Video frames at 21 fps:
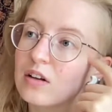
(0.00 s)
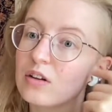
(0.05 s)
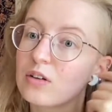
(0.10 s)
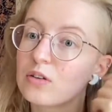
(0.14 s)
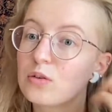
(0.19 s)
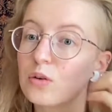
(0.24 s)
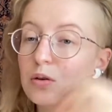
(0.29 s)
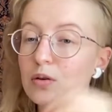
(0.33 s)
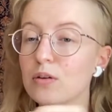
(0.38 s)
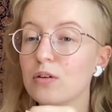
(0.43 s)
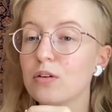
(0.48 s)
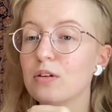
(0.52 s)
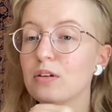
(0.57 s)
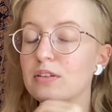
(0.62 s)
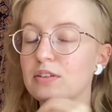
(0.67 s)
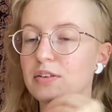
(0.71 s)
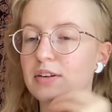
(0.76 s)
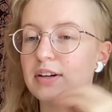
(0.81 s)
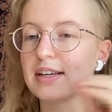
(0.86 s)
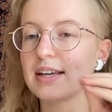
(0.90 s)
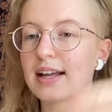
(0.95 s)

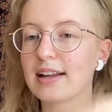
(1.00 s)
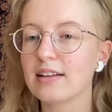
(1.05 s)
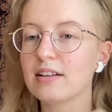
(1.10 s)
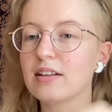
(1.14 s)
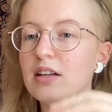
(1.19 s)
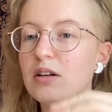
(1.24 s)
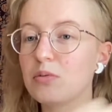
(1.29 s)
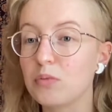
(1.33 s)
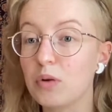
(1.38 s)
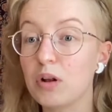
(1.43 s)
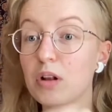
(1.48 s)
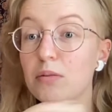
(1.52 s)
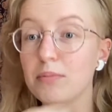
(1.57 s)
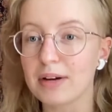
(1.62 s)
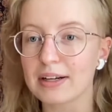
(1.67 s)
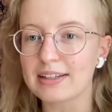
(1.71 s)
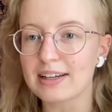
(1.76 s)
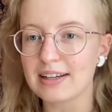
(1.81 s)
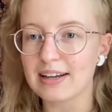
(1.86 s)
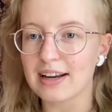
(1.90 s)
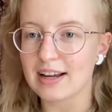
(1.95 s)
Calendly will
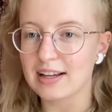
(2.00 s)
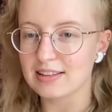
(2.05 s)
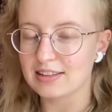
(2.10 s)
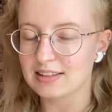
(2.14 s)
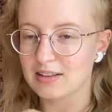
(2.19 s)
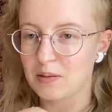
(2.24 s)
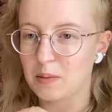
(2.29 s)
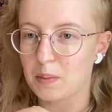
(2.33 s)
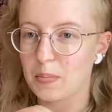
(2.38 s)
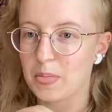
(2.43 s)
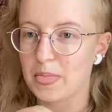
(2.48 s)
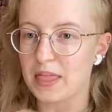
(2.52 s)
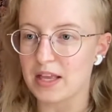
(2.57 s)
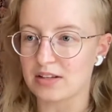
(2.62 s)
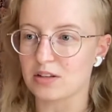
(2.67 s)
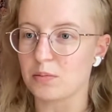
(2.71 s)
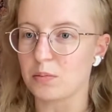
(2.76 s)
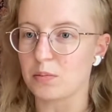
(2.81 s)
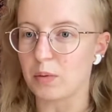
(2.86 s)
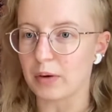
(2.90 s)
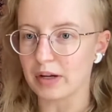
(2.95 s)
recognize this
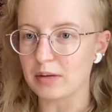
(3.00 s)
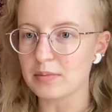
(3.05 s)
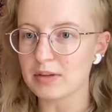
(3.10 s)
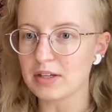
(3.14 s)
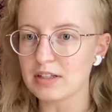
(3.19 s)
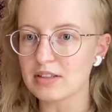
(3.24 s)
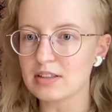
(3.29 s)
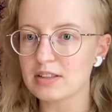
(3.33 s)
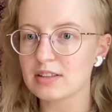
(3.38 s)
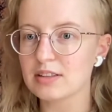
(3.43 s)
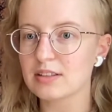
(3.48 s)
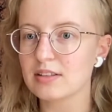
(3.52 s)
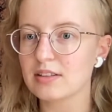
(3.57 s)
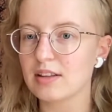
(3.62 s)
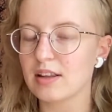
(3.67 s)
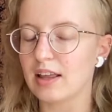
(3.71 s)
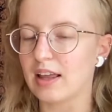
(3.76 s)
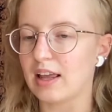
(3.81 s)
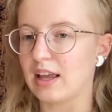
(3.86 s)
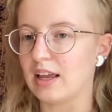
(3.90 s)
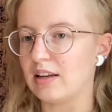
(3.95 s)
appointment
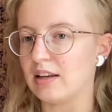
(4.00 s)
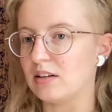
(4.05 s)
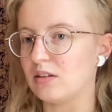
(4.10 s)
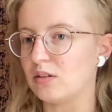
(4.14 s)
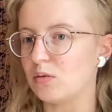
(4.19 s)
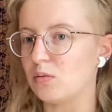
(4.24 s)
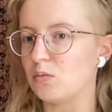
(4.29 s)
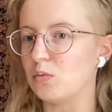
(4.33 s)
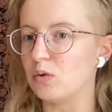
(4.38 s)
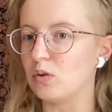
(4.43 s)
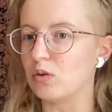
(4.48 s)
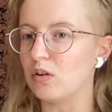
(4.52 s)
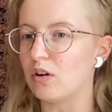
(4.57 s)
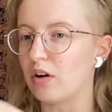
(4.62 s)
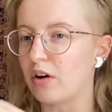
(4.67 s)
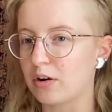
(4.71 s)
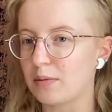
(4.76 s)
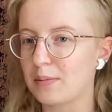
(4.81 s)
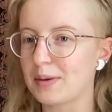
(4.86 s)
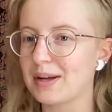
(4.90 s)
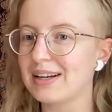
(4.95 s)
and will
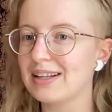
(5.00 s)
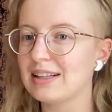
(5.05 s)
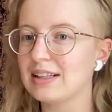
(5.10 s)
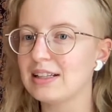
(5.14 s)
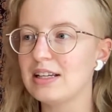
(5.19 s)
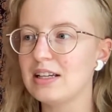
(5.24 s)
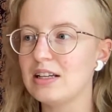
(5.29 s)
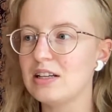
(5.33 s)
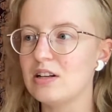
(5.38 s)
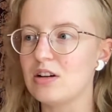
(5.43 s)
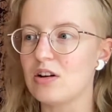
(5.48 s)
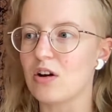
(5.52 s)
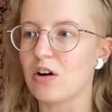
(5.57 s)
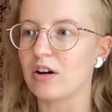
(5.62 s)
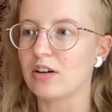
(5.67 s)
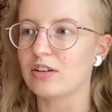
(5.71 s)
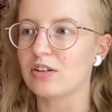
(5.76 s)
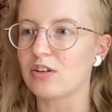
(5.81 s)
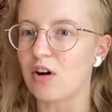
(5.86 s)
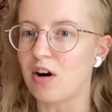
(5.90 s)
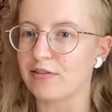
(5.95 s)
automatically
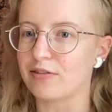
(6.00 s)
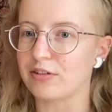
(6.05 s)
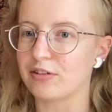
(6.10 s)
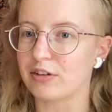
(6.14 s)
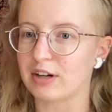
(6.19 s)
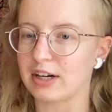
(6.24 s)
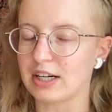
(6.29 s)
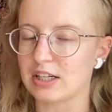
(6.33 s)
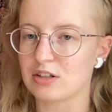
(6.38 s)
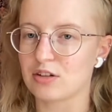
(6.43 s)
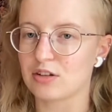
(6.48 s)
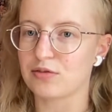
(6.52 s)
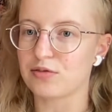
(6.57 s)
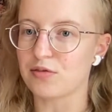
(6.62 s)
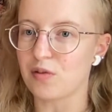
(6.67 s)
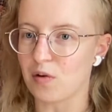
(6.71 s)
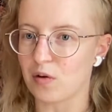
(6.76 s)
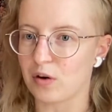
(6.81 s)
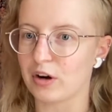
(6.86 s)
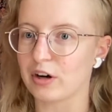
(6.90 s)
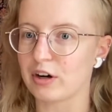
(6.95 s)
not offer it
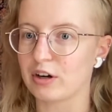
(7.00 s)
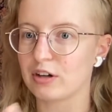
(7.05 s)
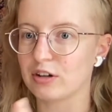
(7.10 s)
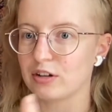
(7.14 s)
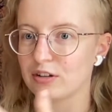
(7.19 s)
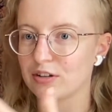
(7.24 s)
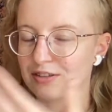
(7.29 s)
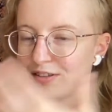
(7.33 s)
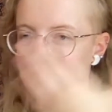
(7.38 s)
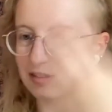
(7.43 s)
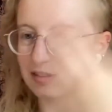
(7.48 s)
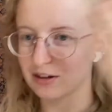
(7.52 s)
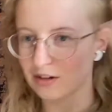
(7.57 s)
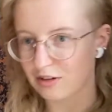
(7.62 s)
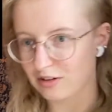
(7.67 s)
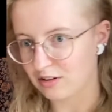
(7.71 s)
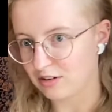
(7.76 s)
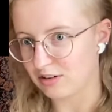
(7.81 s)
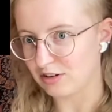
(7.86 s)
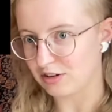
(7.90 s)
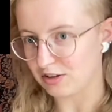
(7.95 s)
for
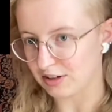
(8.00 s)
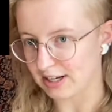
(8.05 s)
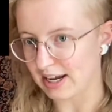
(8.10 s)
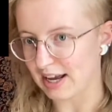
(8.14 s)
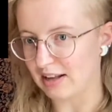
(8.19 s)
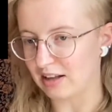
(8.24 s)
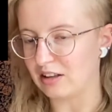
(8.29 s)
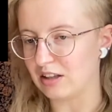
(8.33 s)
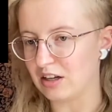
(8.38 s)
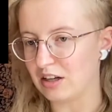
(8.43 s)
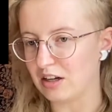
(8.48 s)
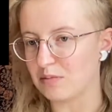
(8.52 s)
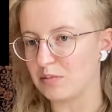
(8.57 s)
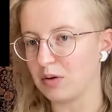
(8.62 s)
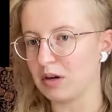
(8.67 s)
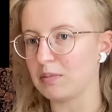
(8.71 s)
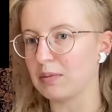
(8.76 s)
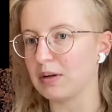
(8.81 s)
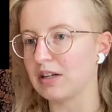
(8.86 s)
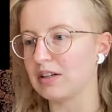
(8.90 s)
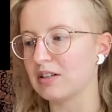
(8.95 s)
your Calendly
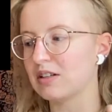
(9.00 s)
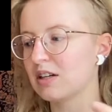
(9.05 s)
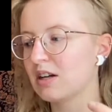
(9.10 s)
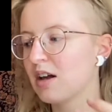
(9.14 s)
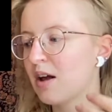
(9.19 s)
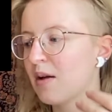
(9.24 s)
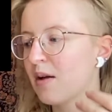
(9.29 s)
appointment.